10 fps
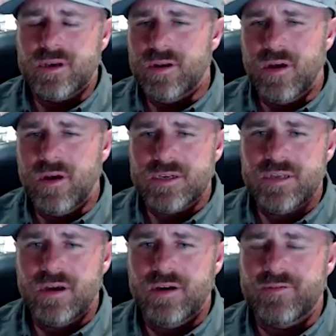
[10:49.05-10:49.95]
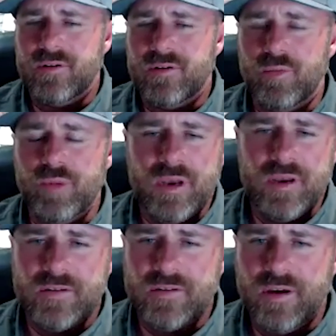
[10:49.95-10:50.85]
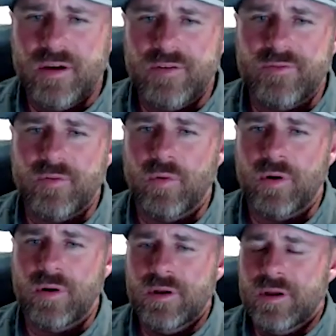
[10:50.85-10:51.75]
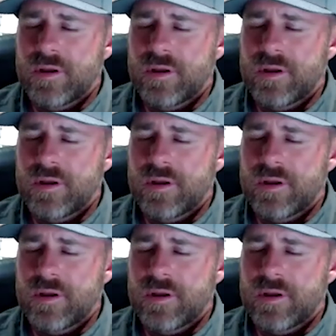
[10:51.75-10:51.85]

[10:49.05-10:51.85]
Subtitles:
gun dog stuff or obedience stuff or